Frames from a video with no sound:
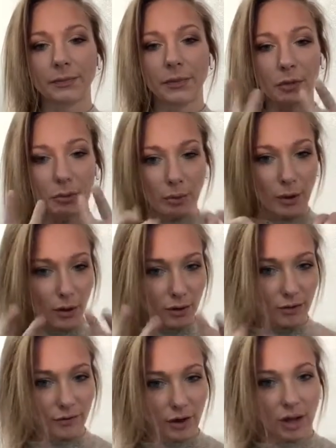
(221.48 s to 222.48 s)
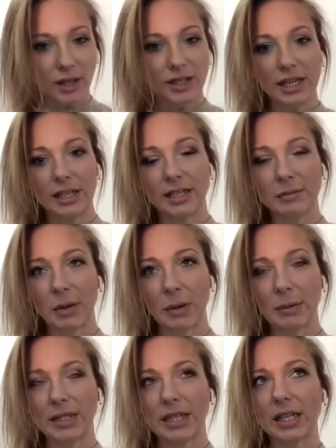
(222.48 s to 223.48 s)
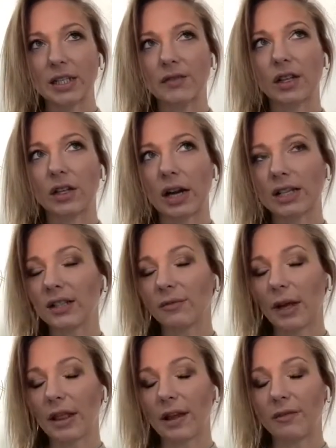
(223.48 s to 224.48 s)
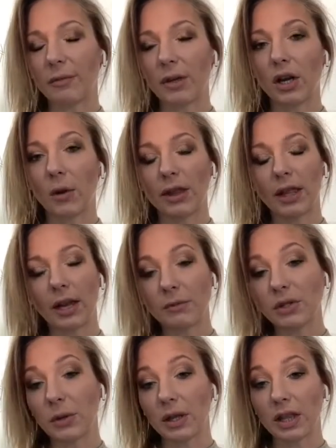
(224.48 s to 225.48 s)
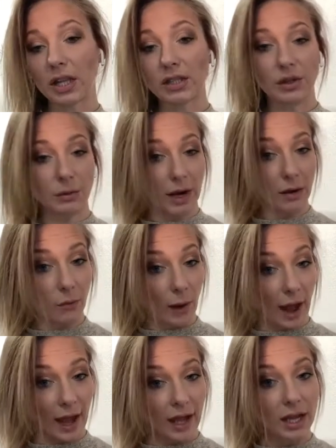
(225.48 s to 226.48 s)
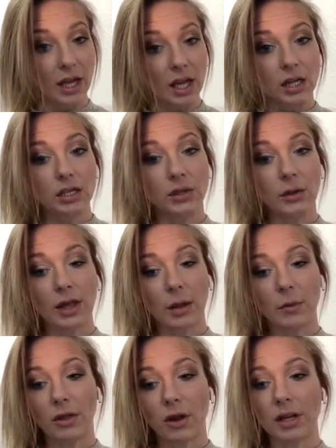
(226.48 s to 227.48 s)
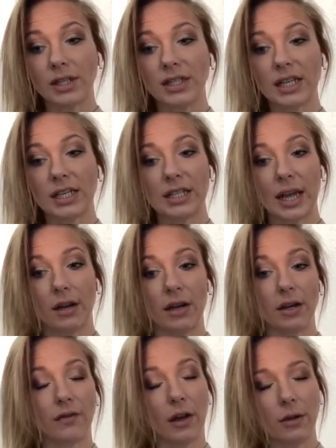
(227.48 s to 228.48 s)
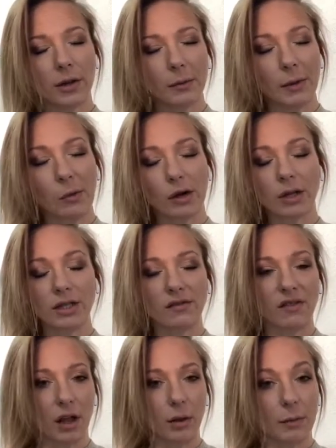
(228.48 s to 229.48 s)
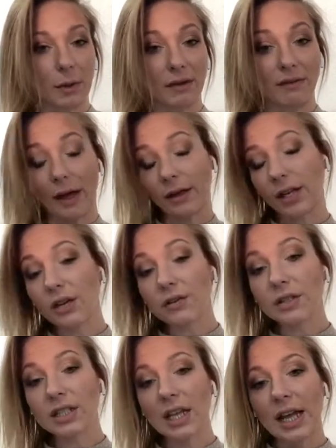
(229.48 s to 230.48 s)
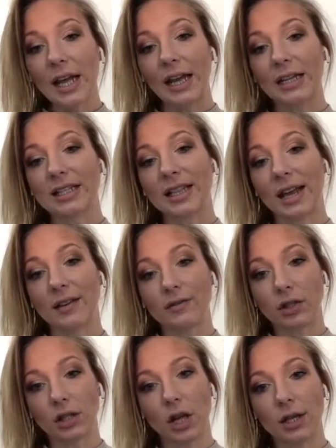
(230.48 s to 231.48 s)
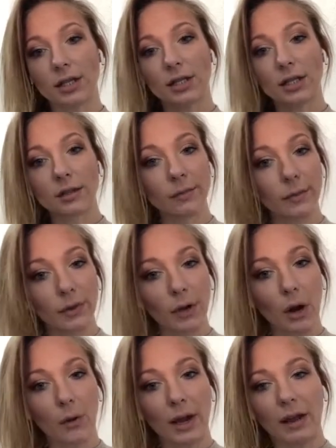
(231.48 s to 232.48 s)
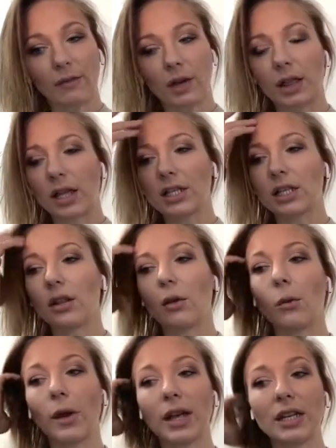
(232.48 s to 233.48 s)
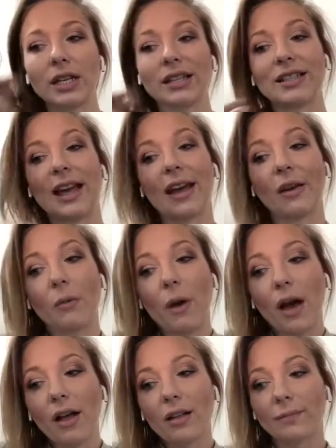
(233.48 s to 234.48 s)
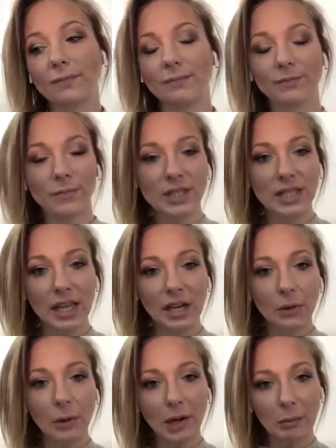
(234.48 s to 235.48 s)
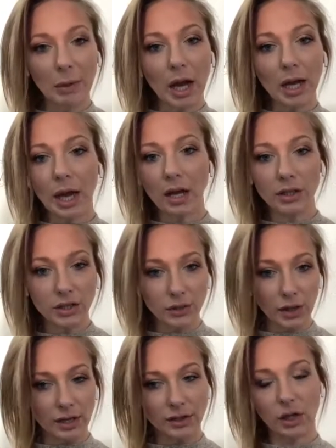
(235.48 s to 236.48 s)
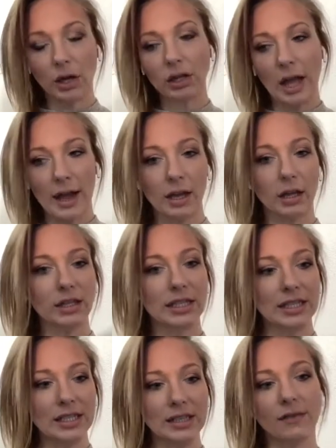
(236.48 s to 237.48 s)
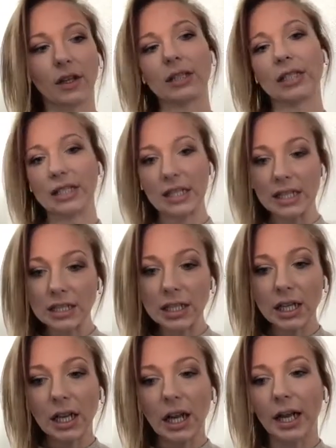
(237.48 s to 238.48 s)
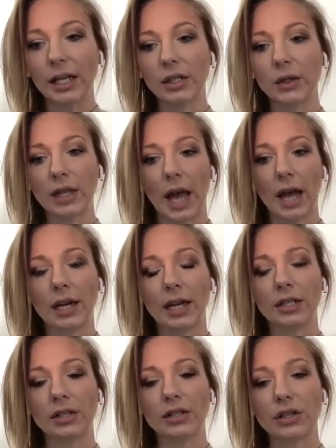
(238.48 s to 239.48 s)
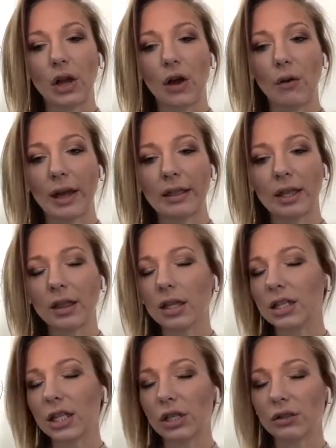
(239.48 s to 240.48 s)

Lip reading: broke for all intents and purposes for the rest of my life, but knowing that I'm doing things the right way, doing them with honesty, integrity, following my morals and following my values, instead of just throwing everything to the wind and saying, well, to get a quick buck, I'll do this, or I'll lie, I'll deceive, I'll deceit, and doing that. And so I think there's a huge